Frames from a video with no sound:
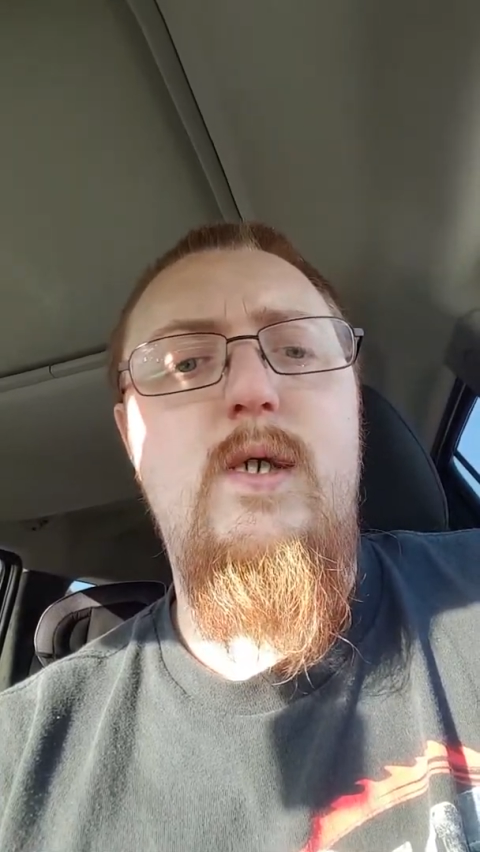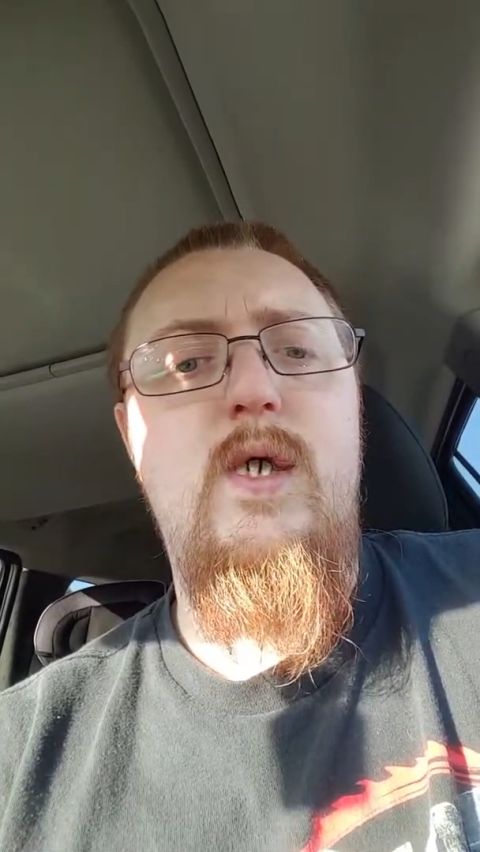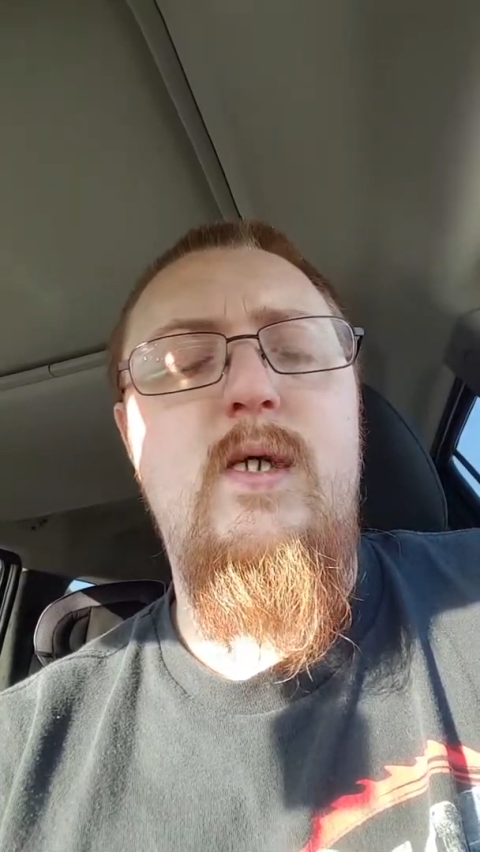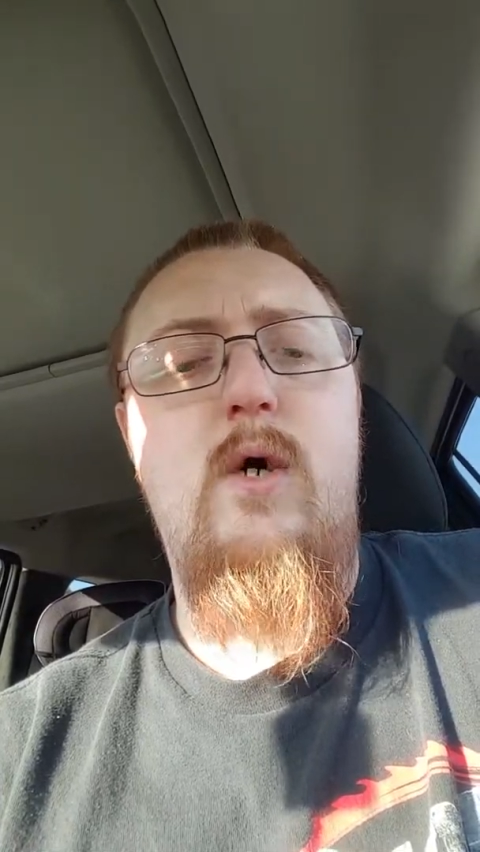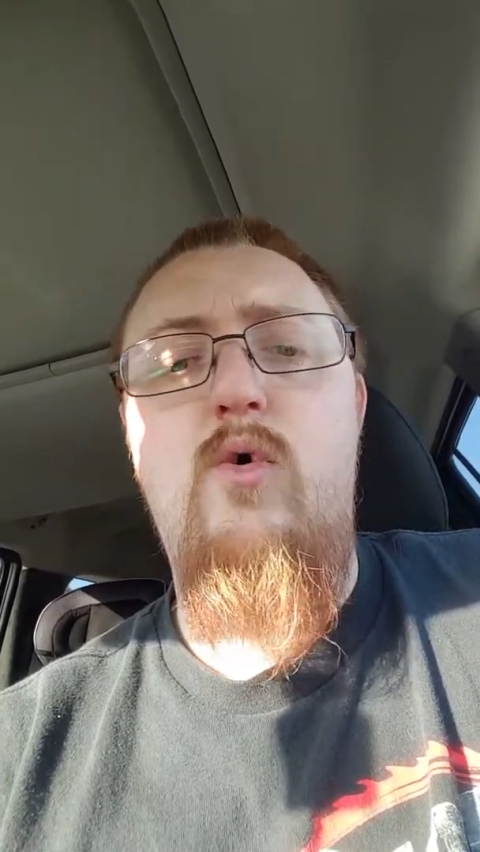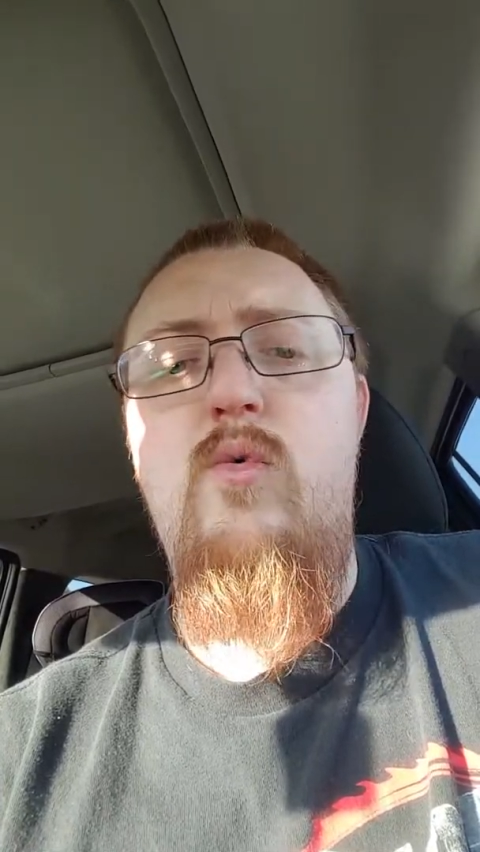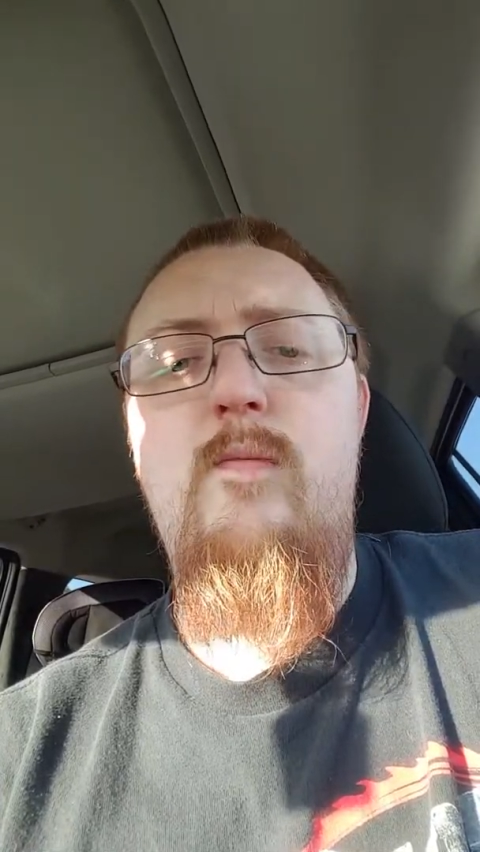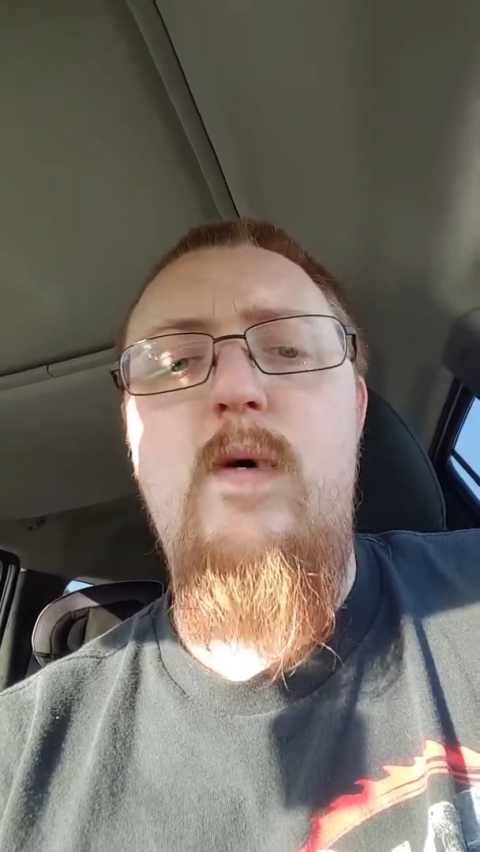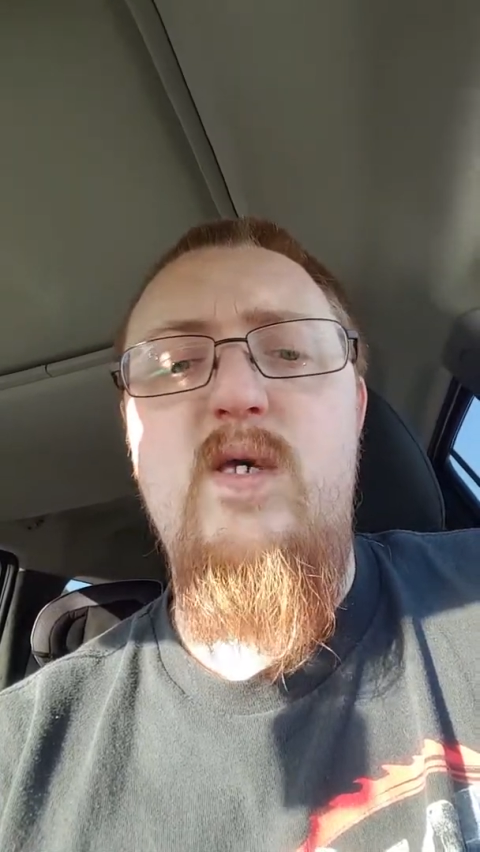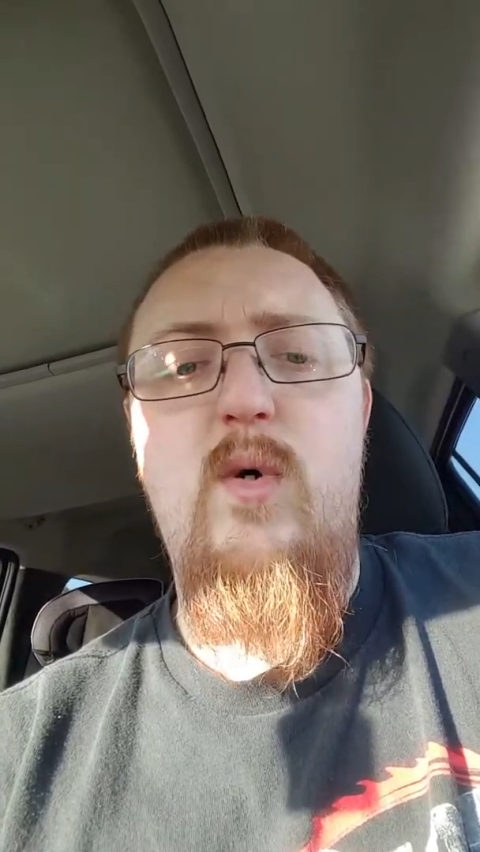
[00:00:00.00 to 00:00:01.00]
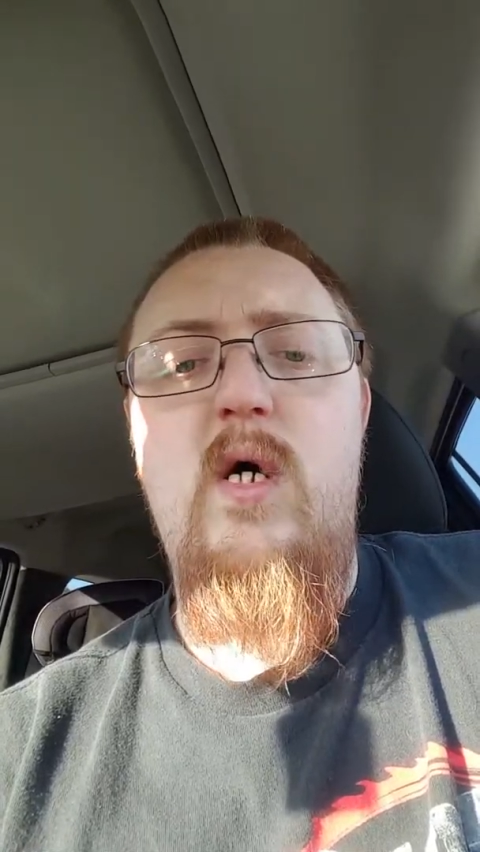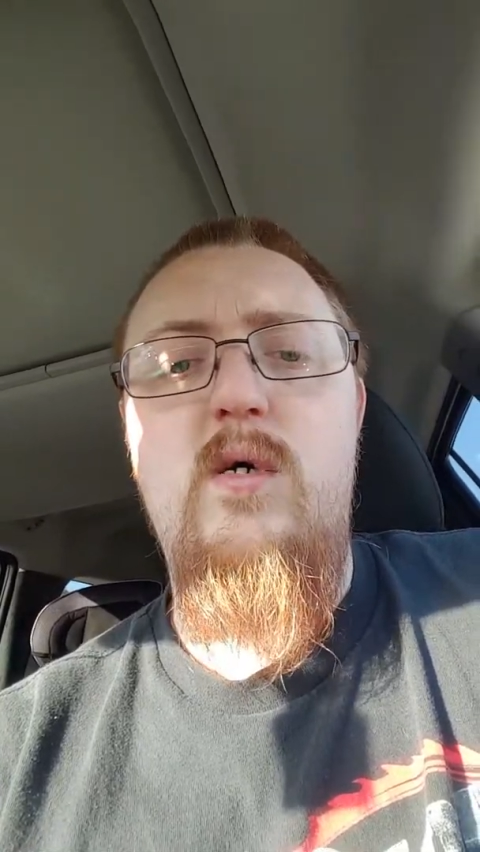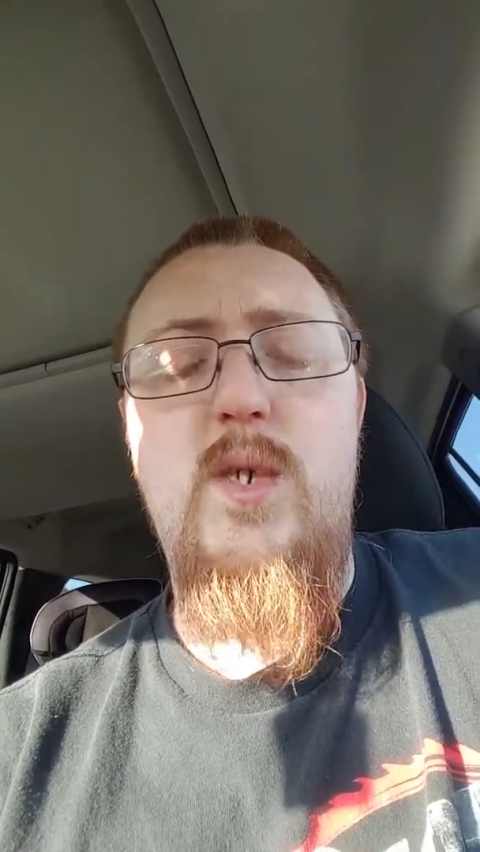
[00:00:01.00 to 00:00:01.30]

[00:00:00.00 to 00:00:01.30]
She's at home as well,